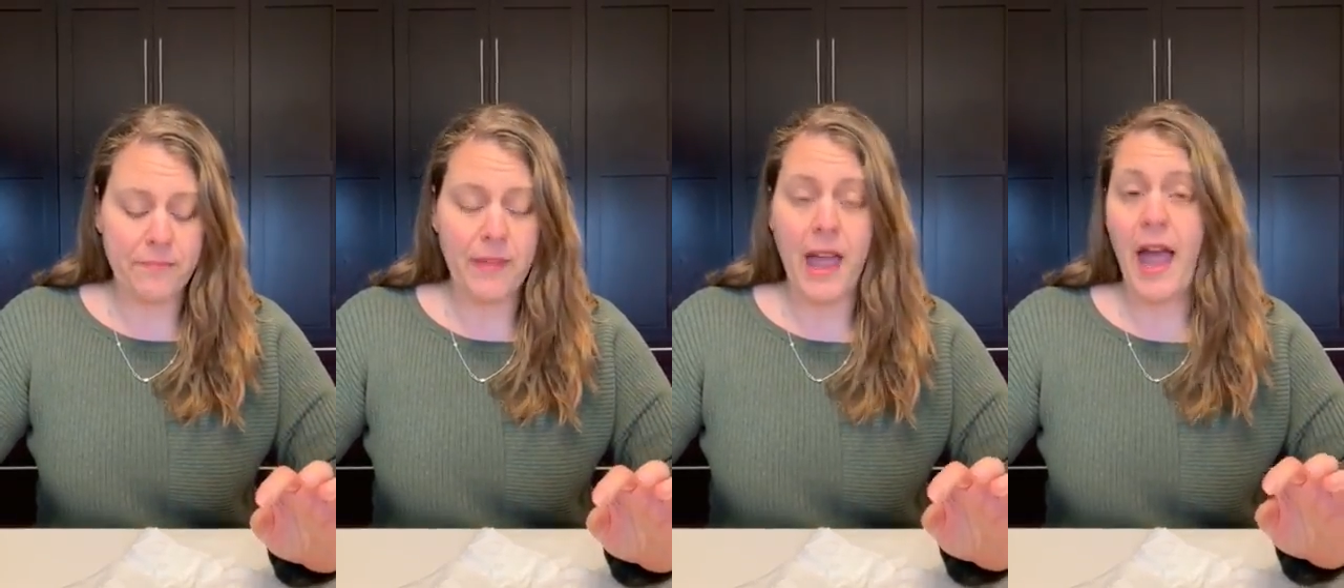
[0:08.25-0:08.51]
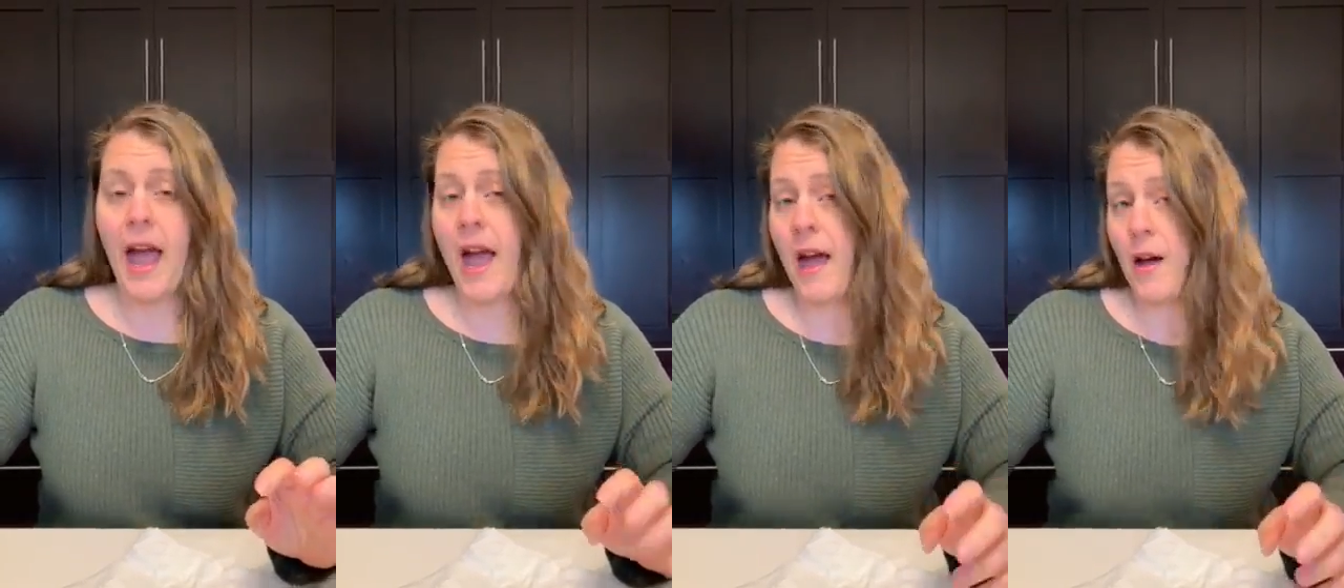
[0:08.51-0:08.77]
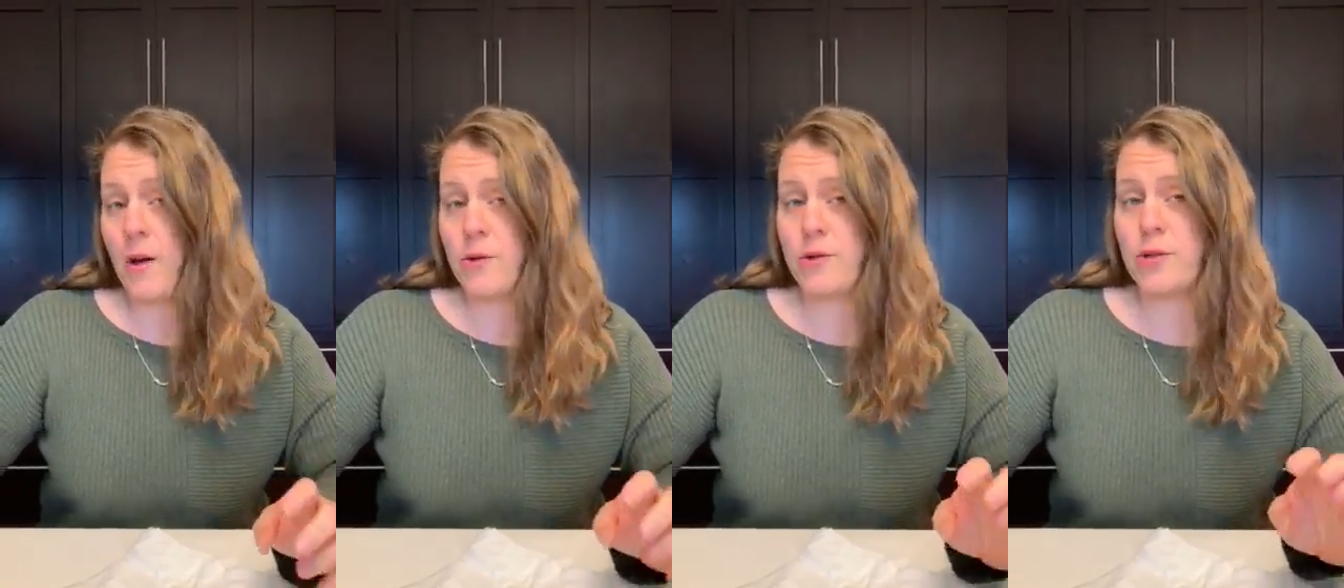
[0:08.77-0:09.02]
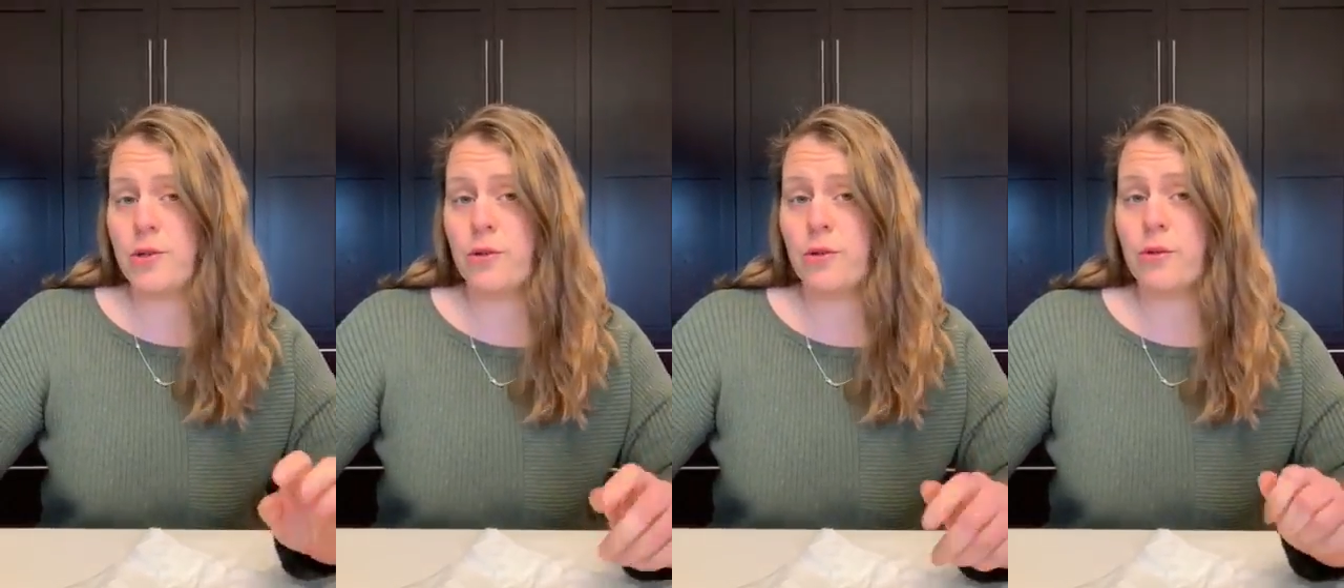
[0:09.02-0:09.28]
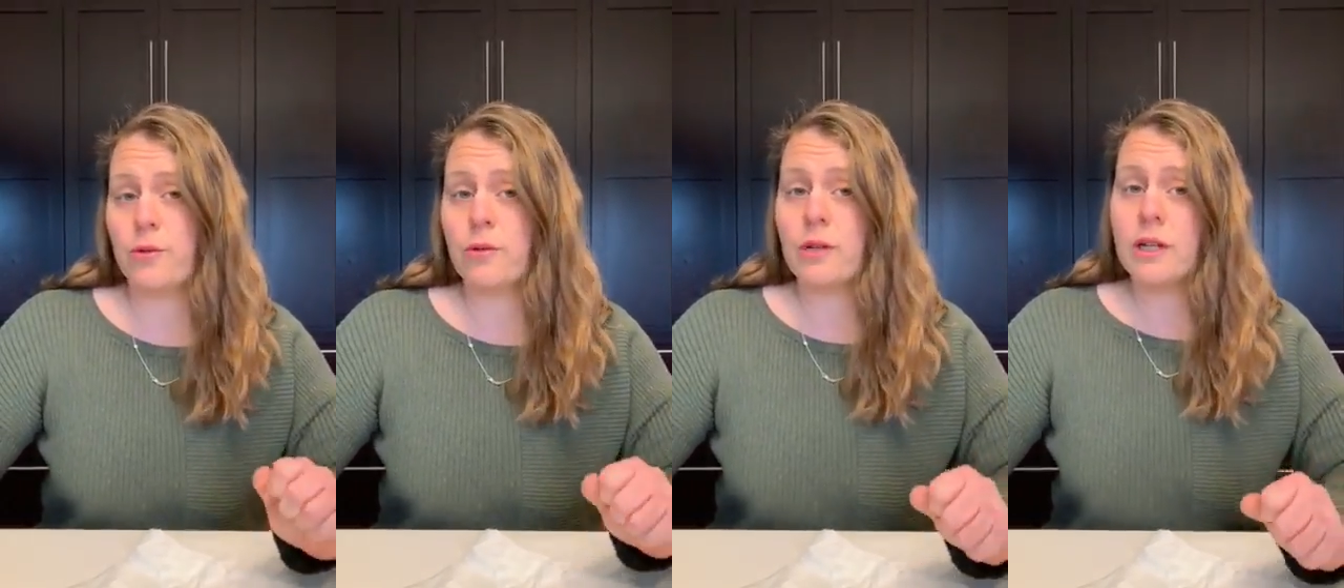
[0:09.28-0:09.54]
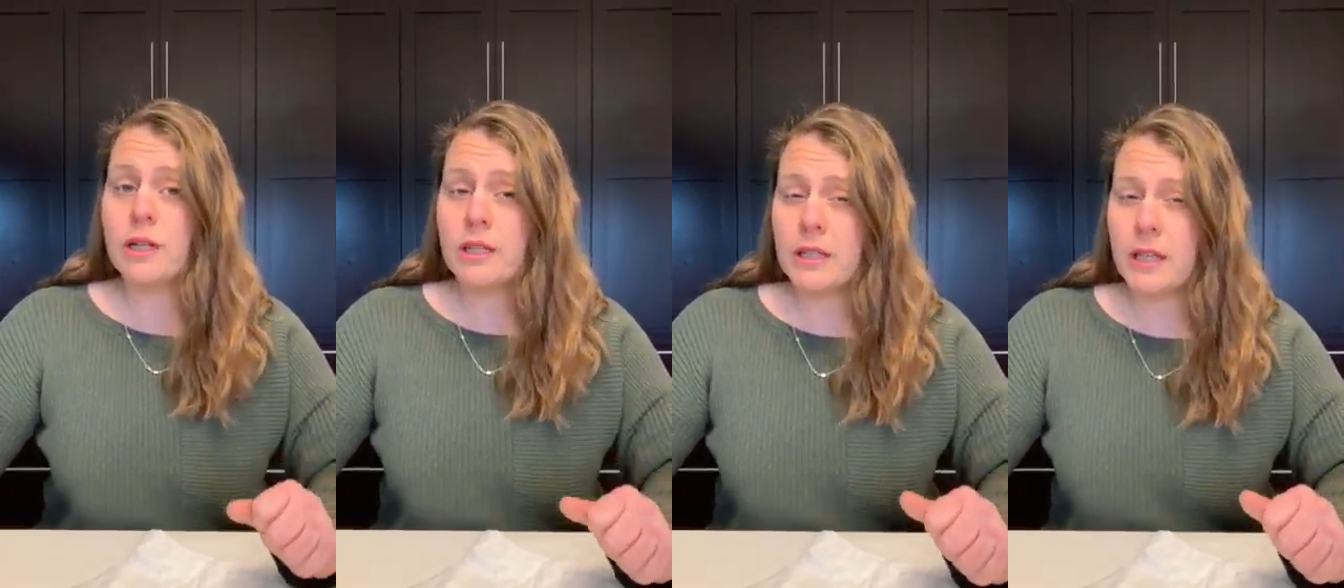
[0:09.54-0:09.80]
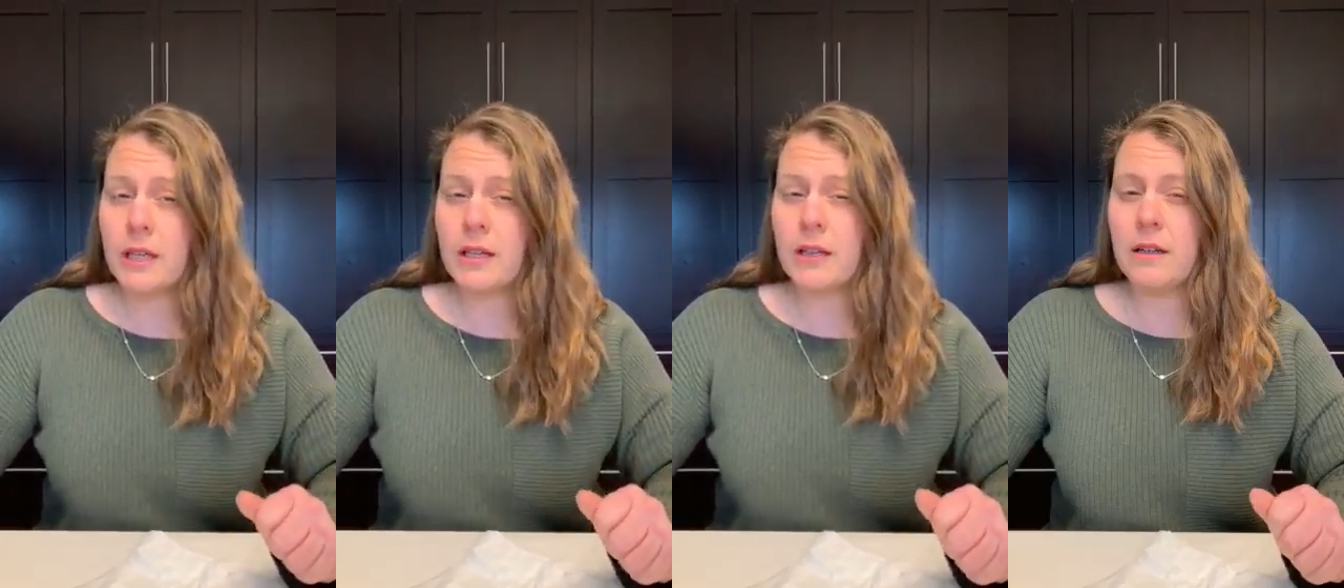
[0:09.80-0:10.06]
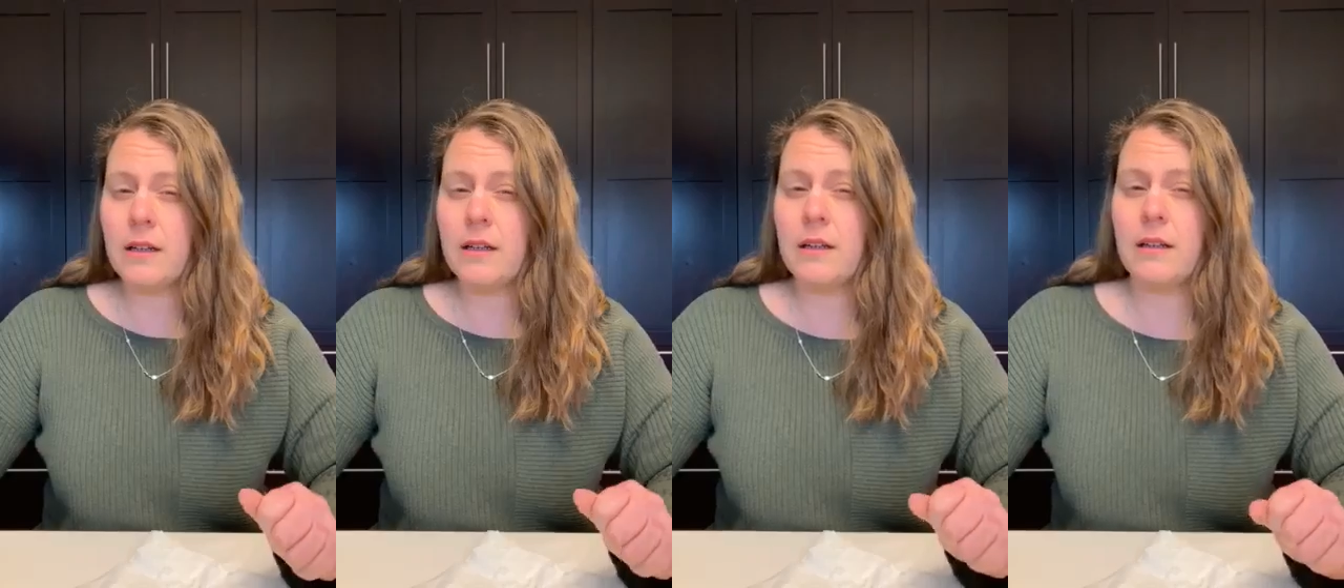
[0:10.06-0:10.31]
how to
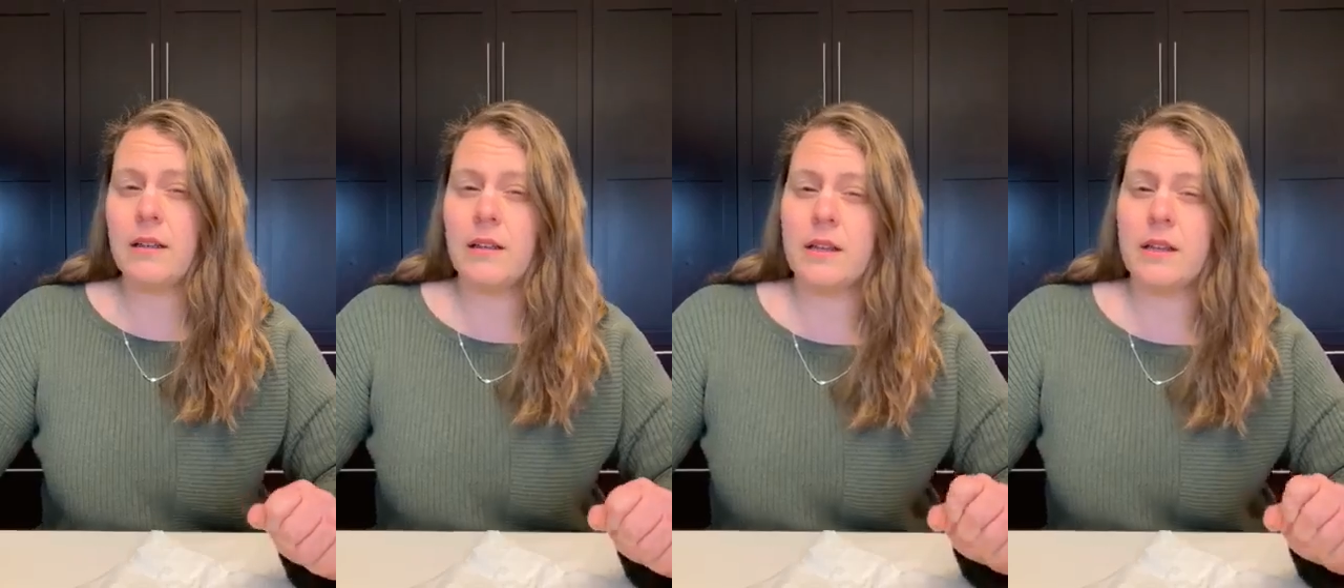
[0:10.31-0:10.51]
clean